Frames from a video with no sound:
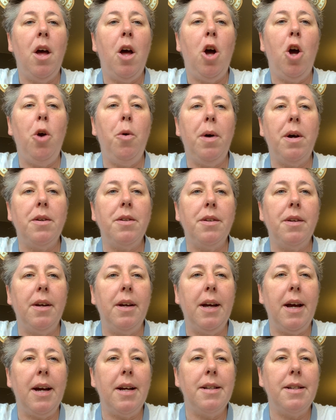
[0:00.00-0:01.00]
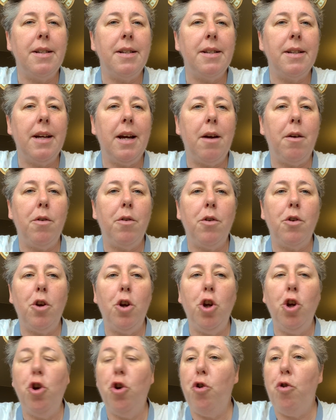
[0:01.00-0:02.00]
Who else can get a discount?
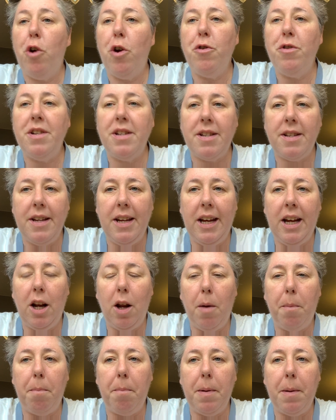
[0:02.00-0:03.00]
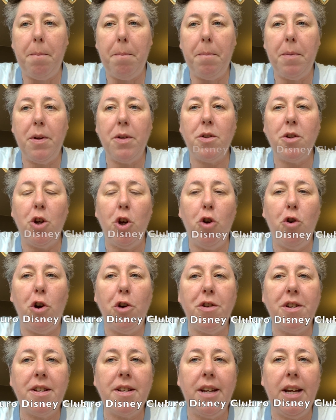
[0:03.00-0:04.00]
Euro Disney Club members. Euro
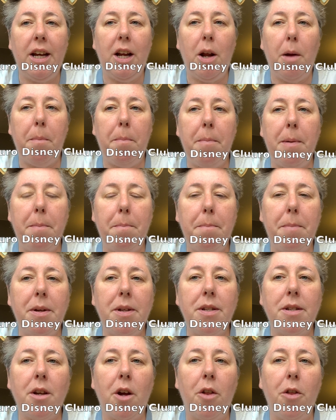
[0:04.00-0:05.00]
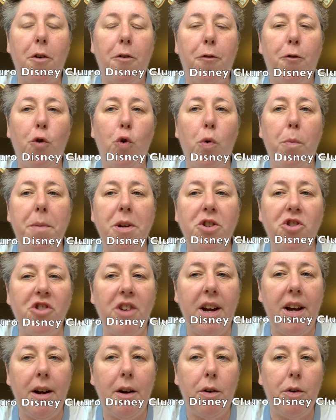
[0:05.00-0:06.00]
Disney Club members are the former
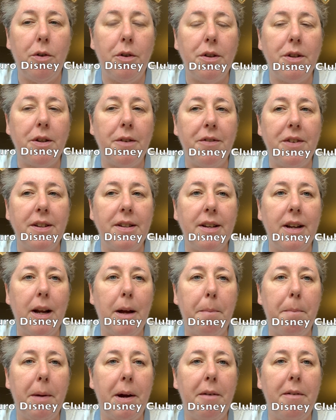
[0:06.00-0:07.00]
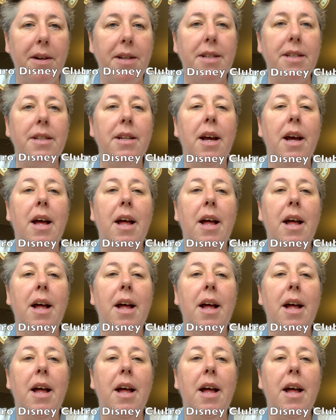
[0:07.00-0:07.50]
shareholders of Disneyland Paris.